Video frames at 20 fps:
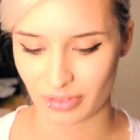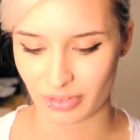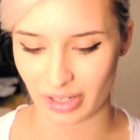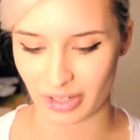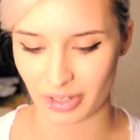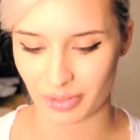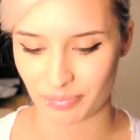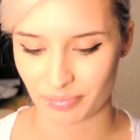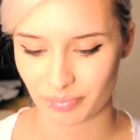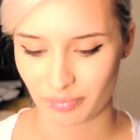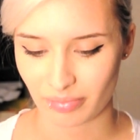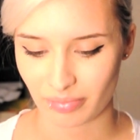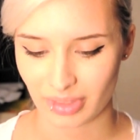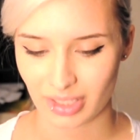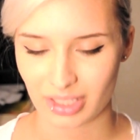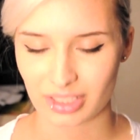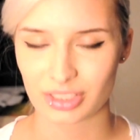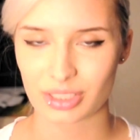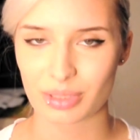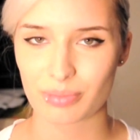of
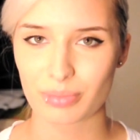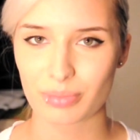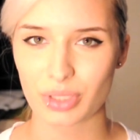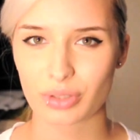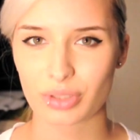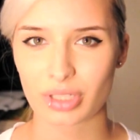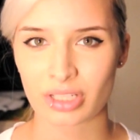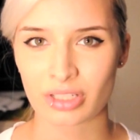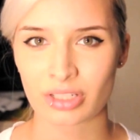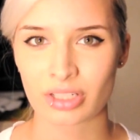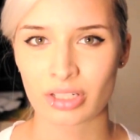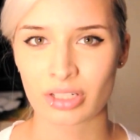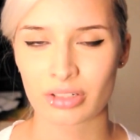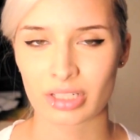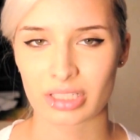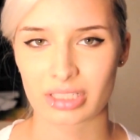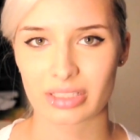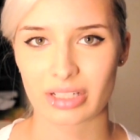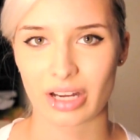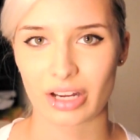it's a muted nude,
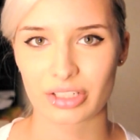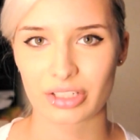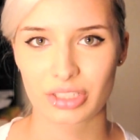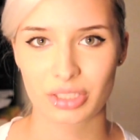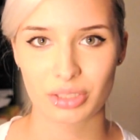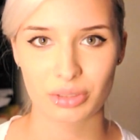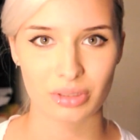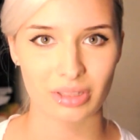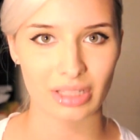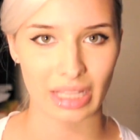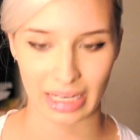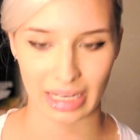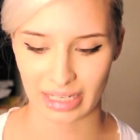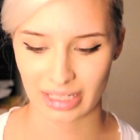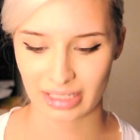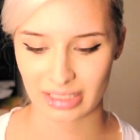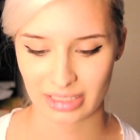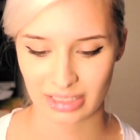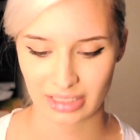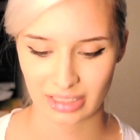it's not too
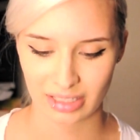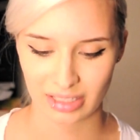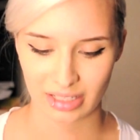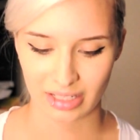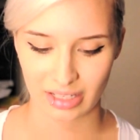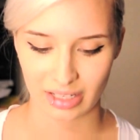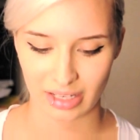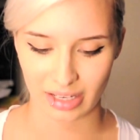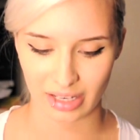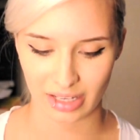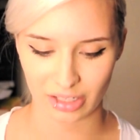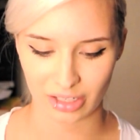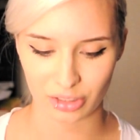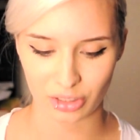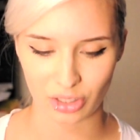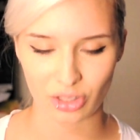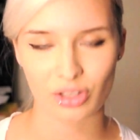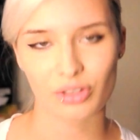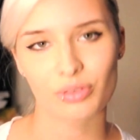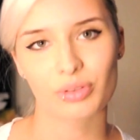light, and
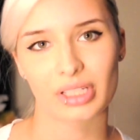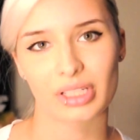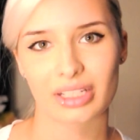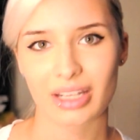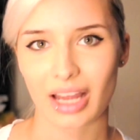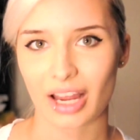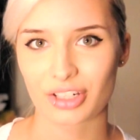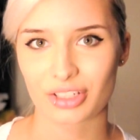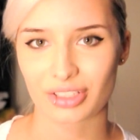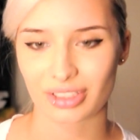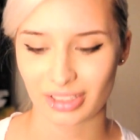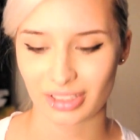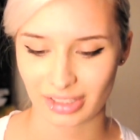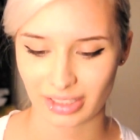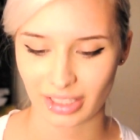it'll look really natural, I